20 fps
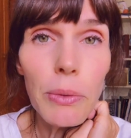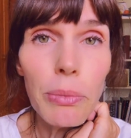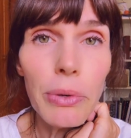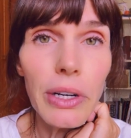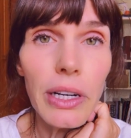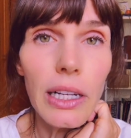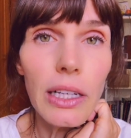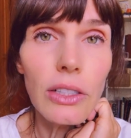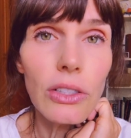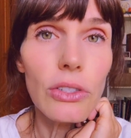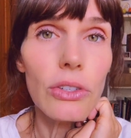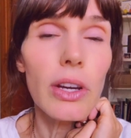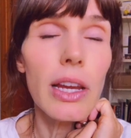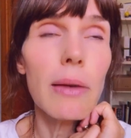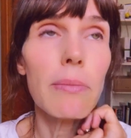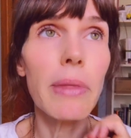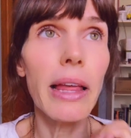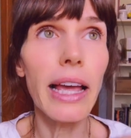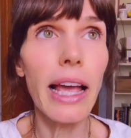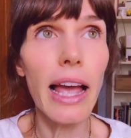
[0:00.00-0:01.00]
they were pretty
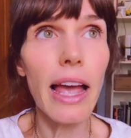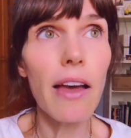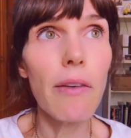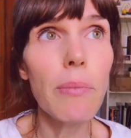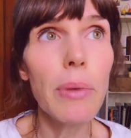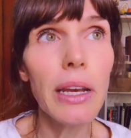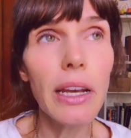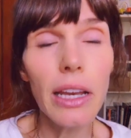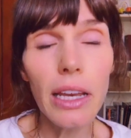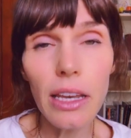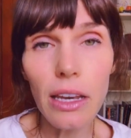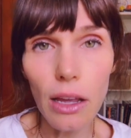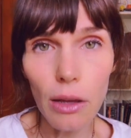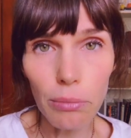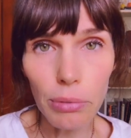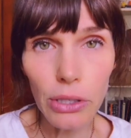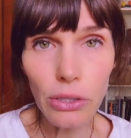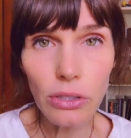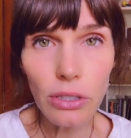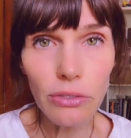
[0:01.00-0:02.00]
extreme. Like, I have been in
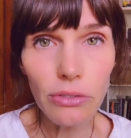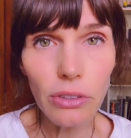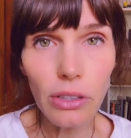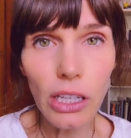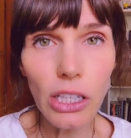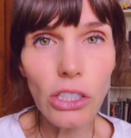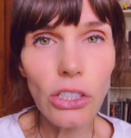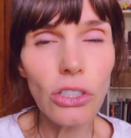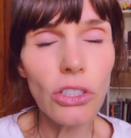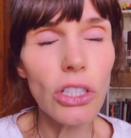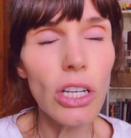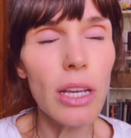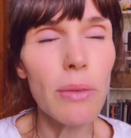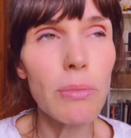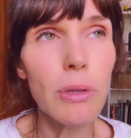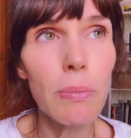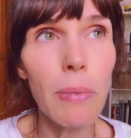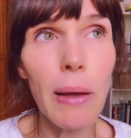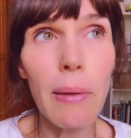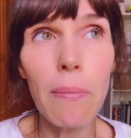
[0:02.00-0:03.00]
abusive
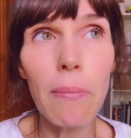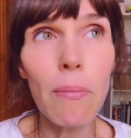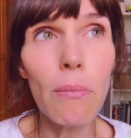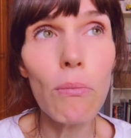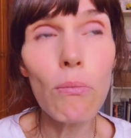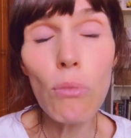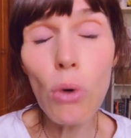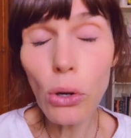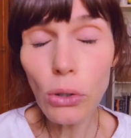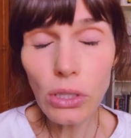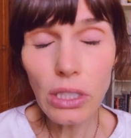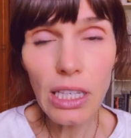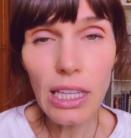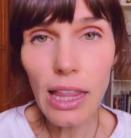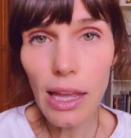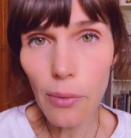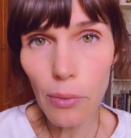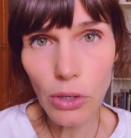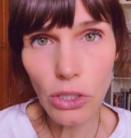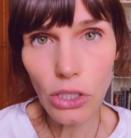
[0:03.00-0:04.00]
relationships, but mostly
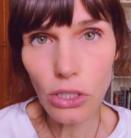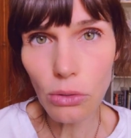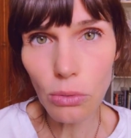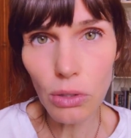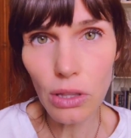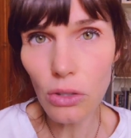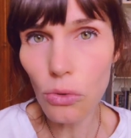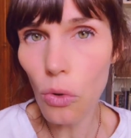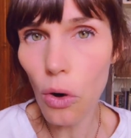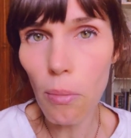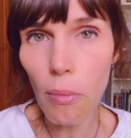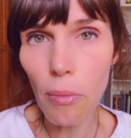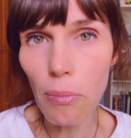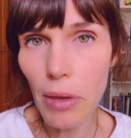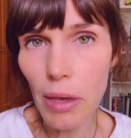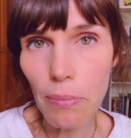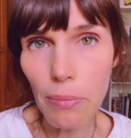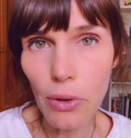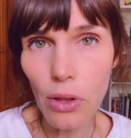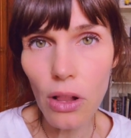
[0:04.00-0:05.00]
they were just with normal
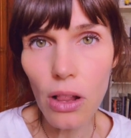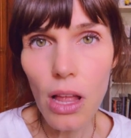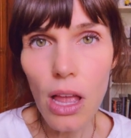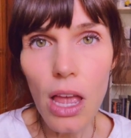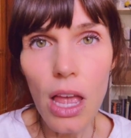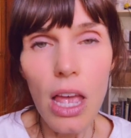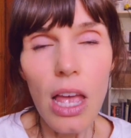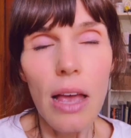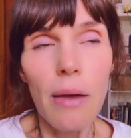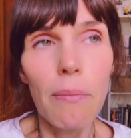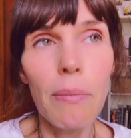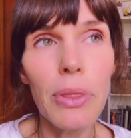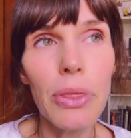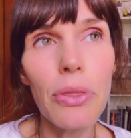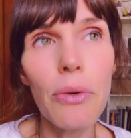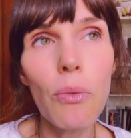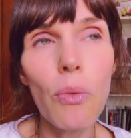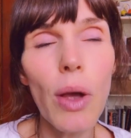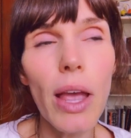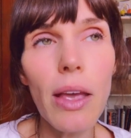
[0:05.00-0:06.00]
people.
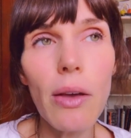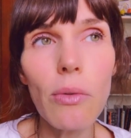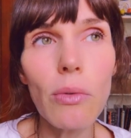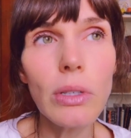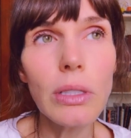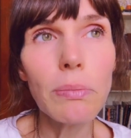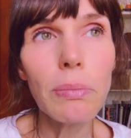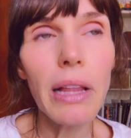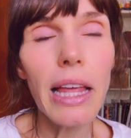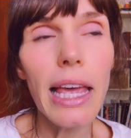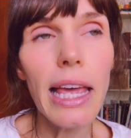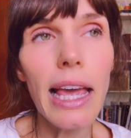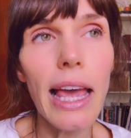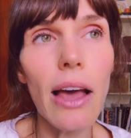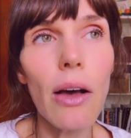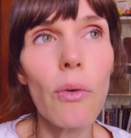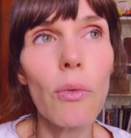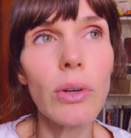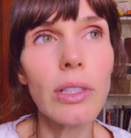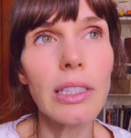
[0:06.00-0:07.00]
But the way it was playing
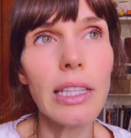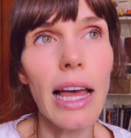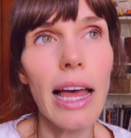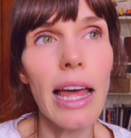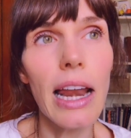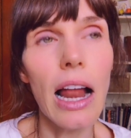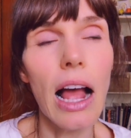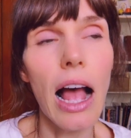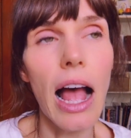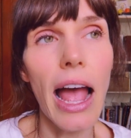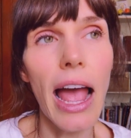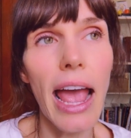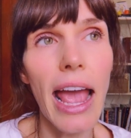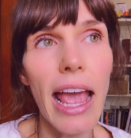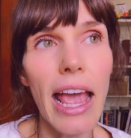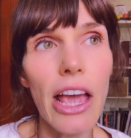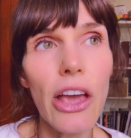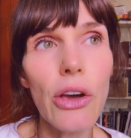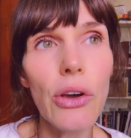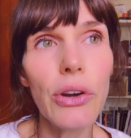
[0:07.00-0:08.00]
out was that
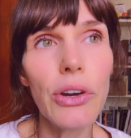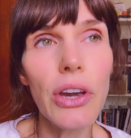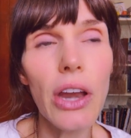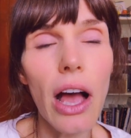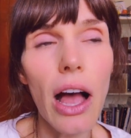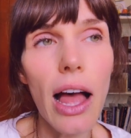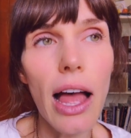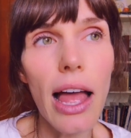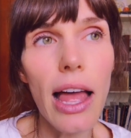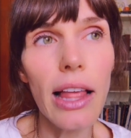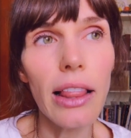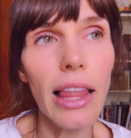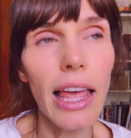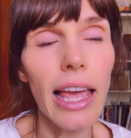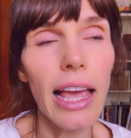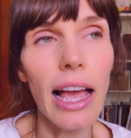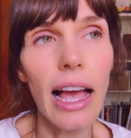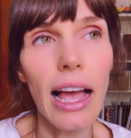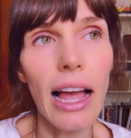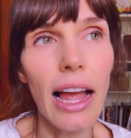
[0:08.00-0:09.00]
I could not,
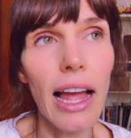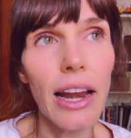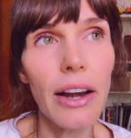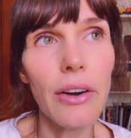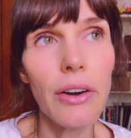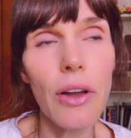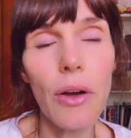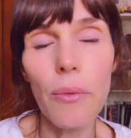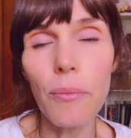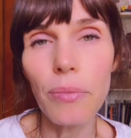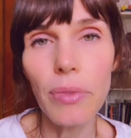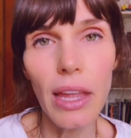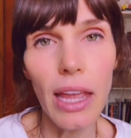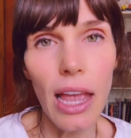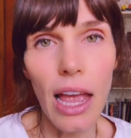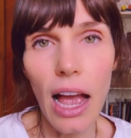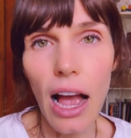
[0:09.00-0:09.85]
like, I don't know.